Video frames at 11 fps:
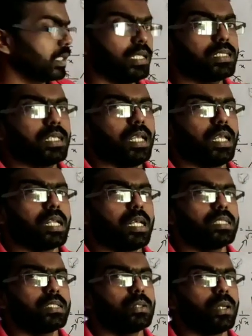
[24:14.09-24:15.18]
That is a
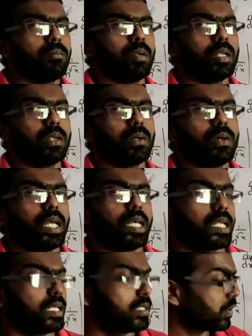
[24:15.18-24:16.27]
raised to m into
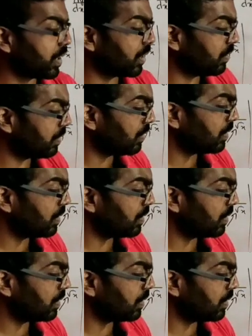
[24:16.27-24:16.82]
a raised to n,